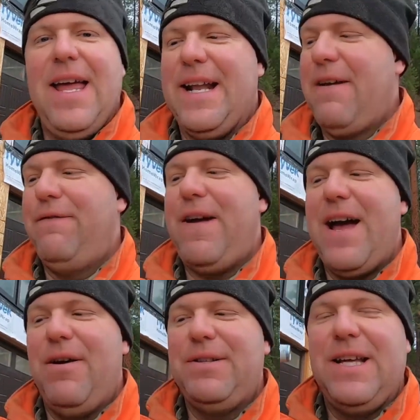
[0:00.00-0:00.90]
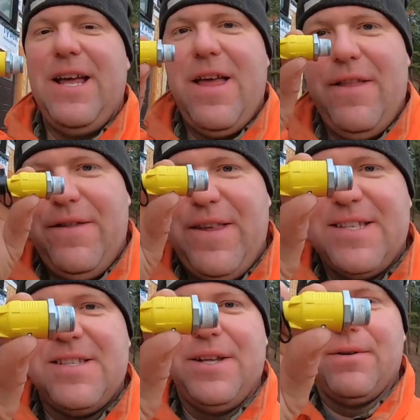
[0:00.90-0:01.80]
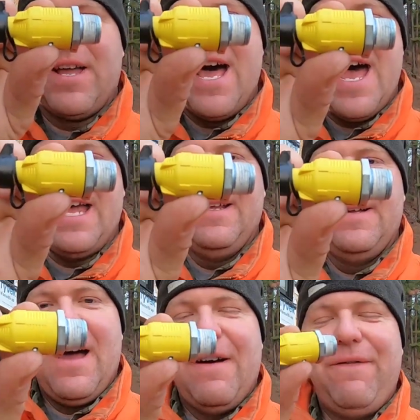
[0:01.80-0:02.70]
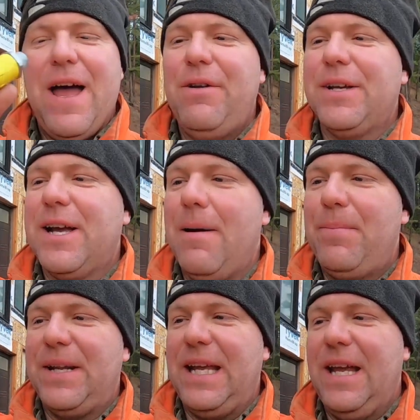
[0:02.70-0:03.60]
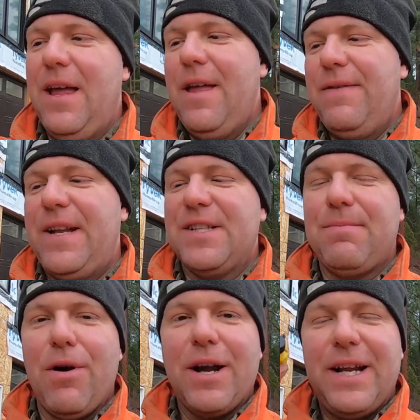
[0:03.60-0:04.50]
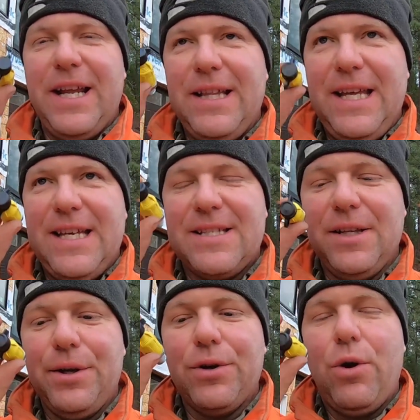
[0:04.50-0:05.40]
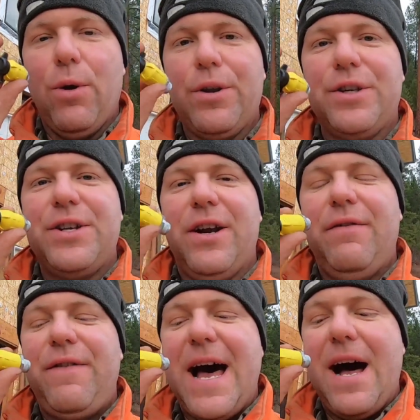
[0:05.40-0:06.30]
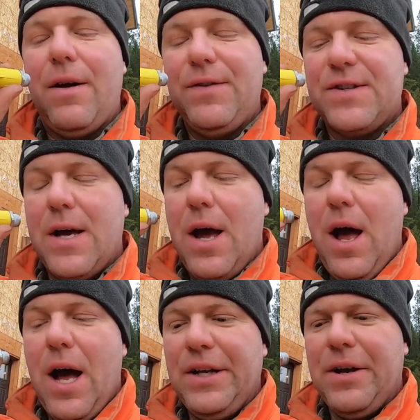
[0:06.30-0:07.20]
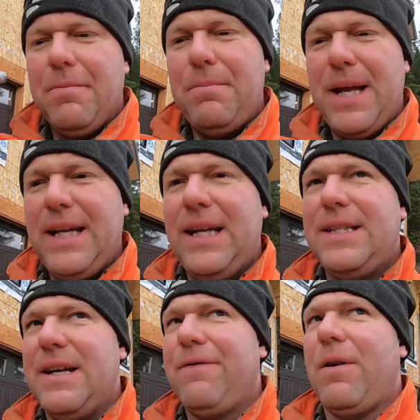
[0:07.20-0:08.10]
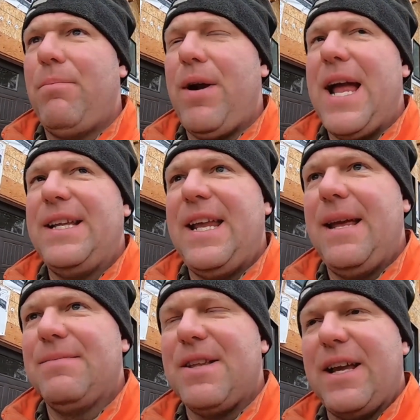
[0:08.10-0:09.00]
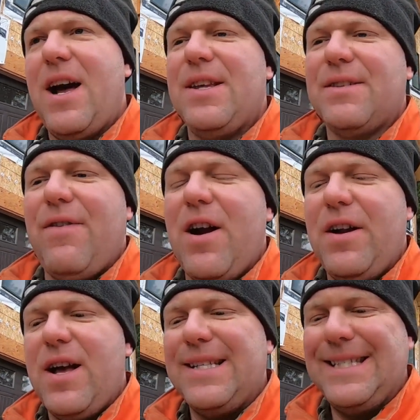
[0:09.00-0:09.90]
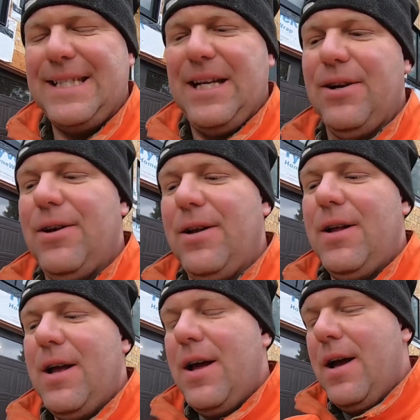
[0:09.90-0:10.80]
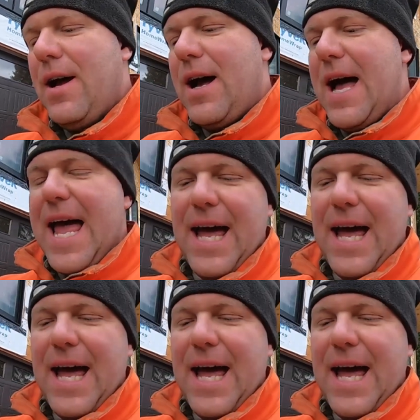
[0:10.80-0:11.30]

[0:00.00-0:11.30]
And I found this little guy. I found a company that is marketing these little quarter turn valves under many different brand names like Husqvarna, Stihl, uh,